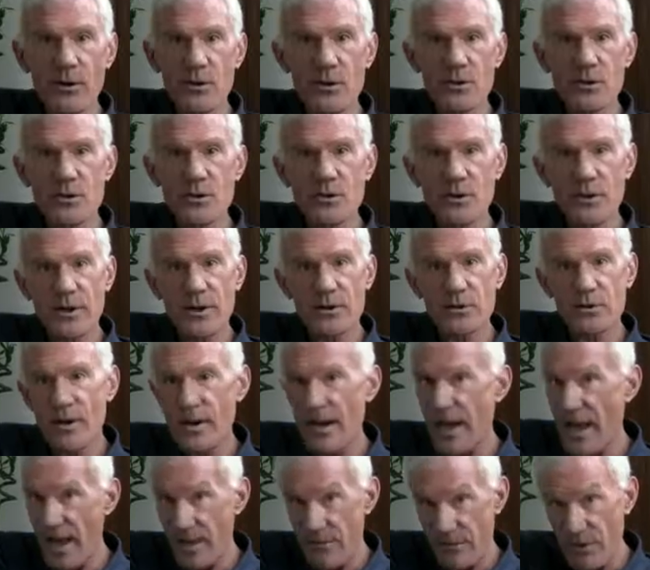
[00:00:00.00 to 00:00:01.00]
is going to
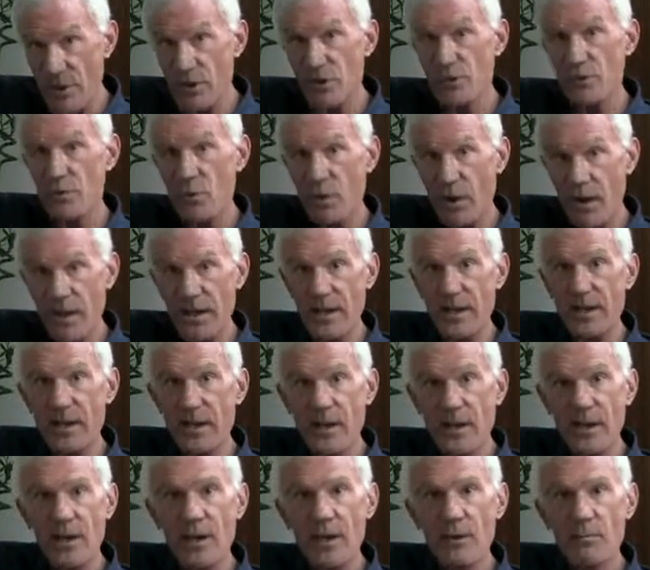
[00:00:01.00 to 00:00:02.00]
try to have his way
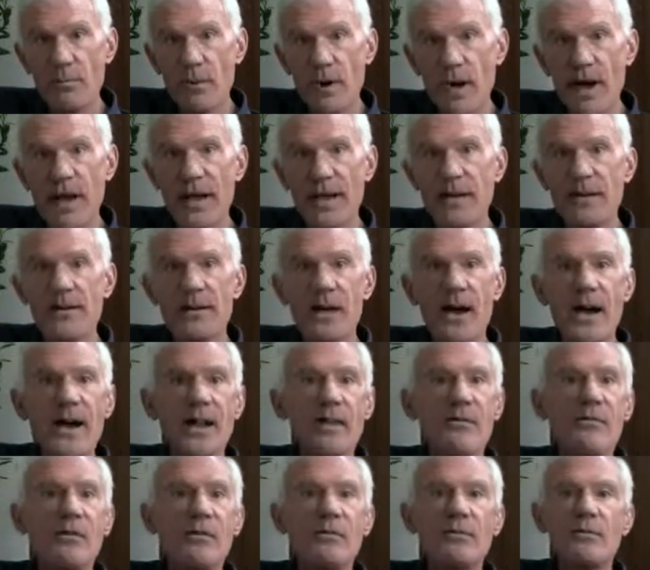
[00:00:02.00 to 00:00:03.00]
by
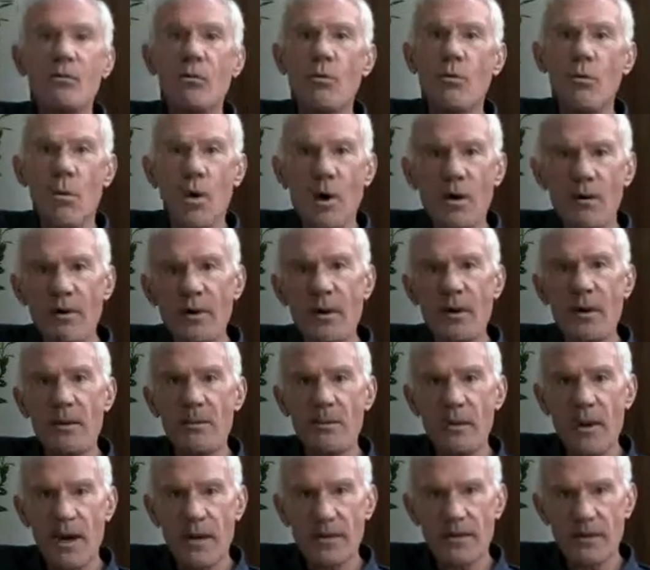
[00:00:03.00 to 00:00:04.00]
not even worrying
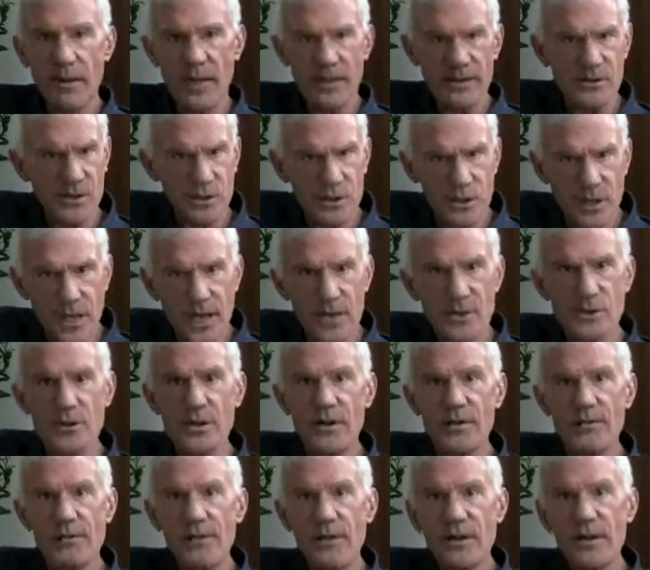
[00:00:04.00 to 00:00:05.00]
about
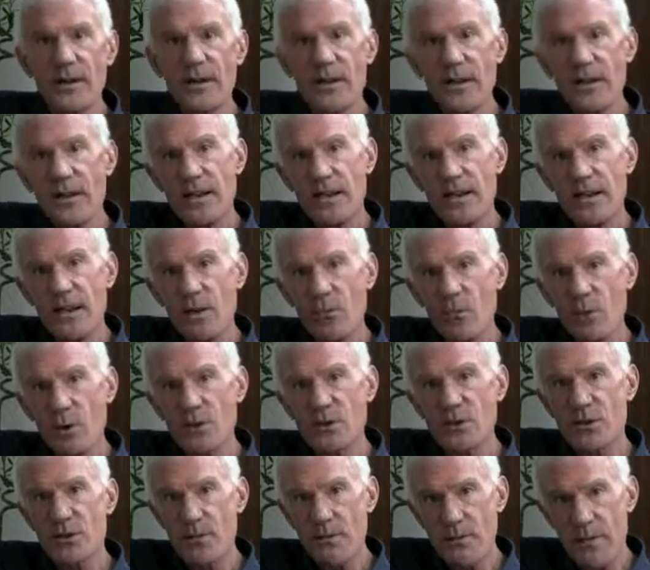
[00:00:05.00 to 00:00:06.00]
legislation. He
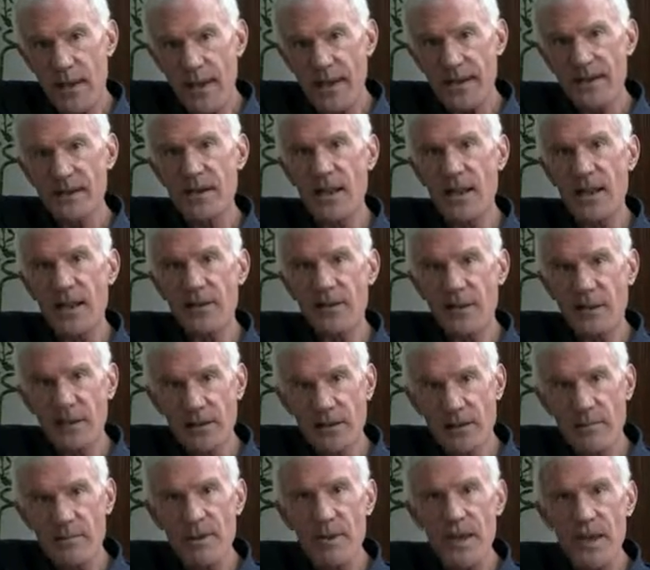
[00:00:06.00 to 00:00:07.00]
wants to mandate the
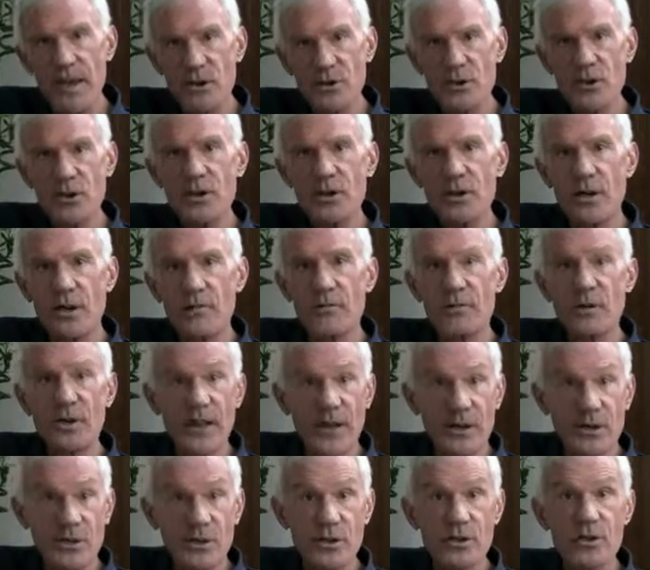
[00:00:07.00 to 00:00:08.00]
elimination of
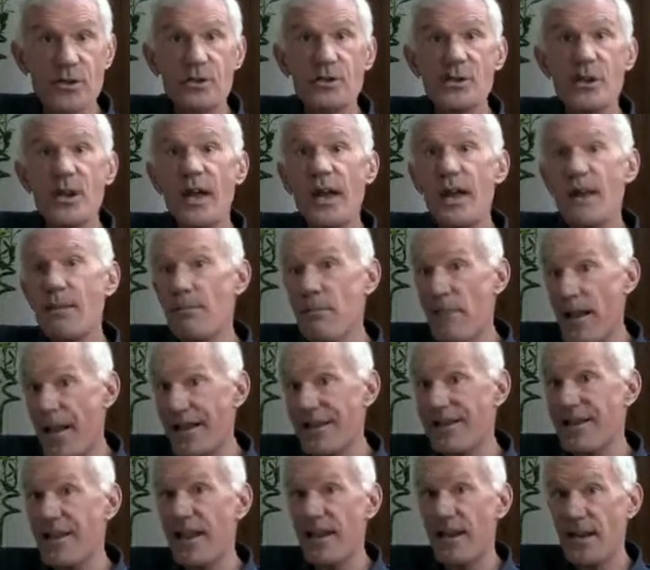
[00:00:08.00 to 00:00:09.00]
elections
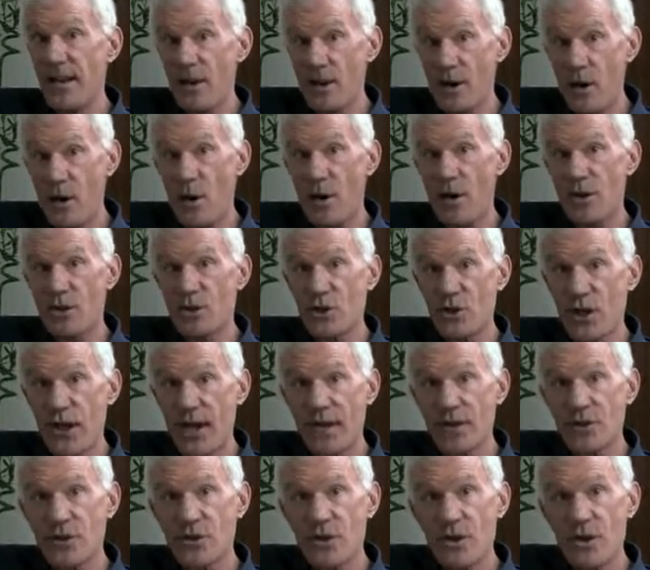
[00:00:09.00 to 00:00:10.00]
mandating card
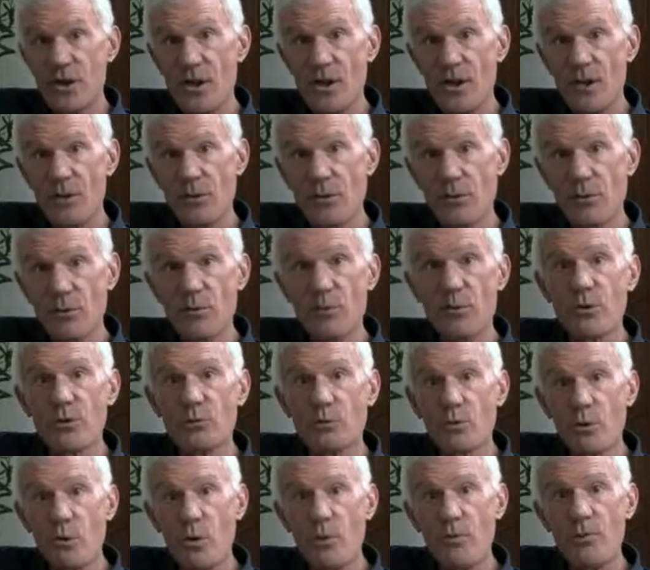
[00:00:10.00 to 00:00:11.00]
checks through the
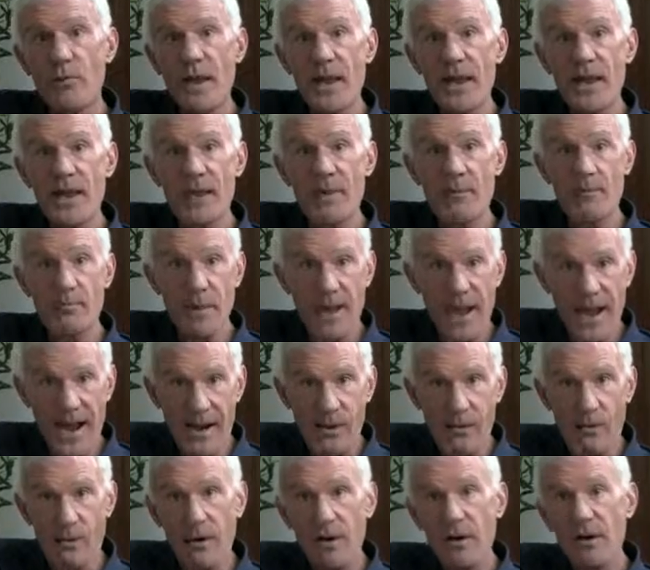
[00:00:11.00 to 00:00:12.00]
rule-making
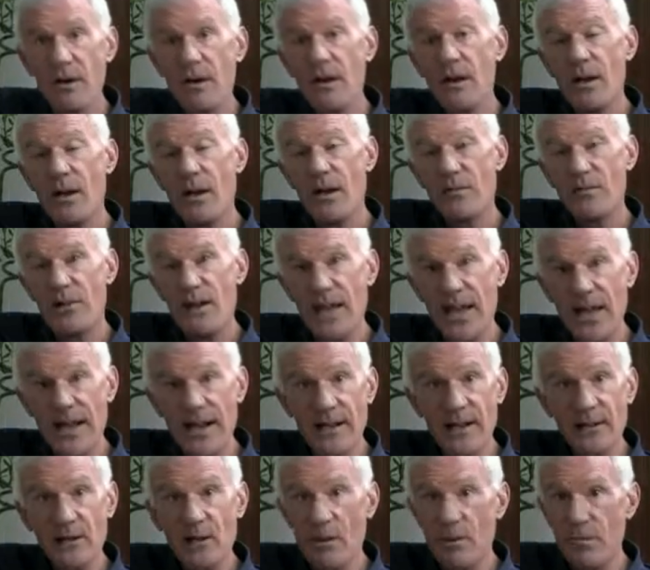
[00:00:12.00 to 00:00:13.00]
power of the
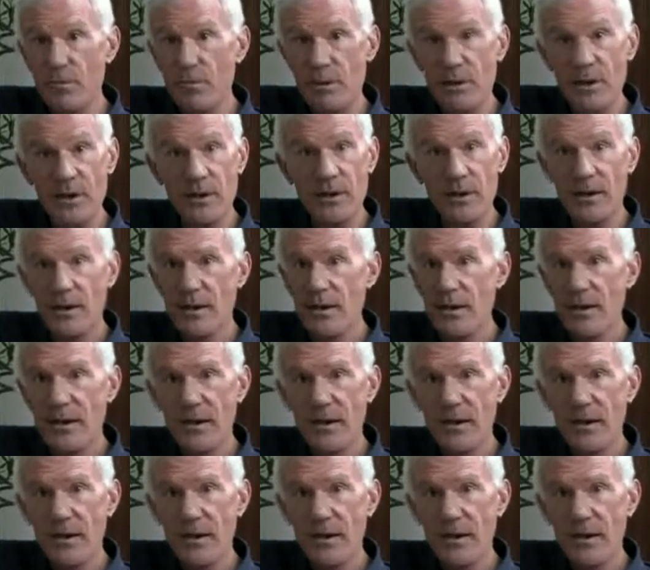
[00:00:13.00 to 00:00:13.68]
NLRB.